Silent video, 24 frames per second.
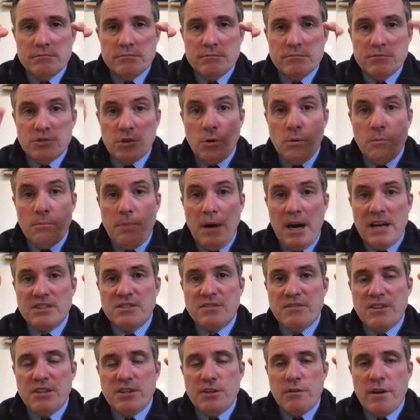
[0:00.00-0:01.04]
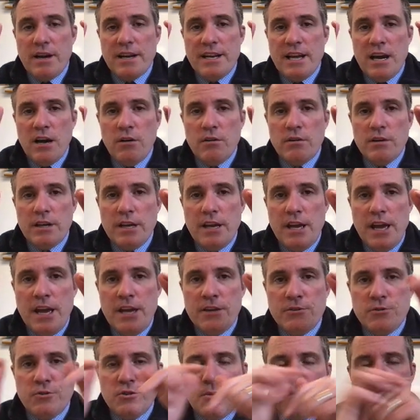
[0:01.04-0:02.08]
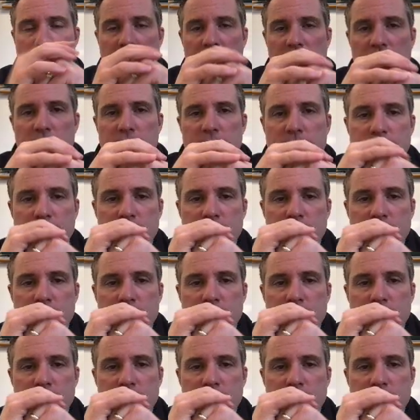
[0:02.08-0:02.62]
So pause the video right now and do the Padlet.